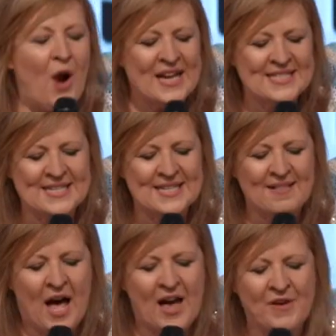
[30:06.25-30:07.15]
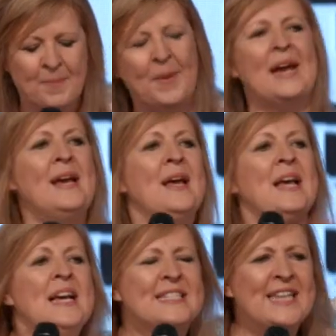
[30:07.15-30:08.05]
Christ is alive in me,
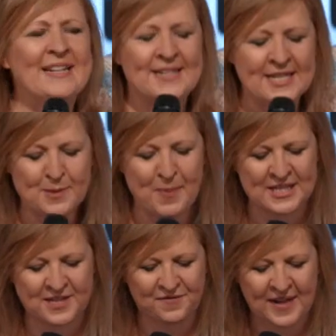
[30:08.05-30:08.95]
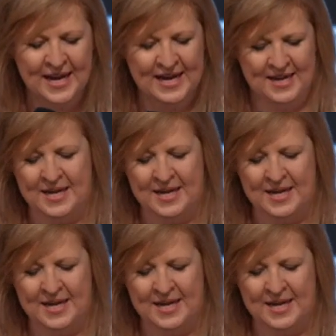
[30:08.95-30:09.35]
sickness must flee.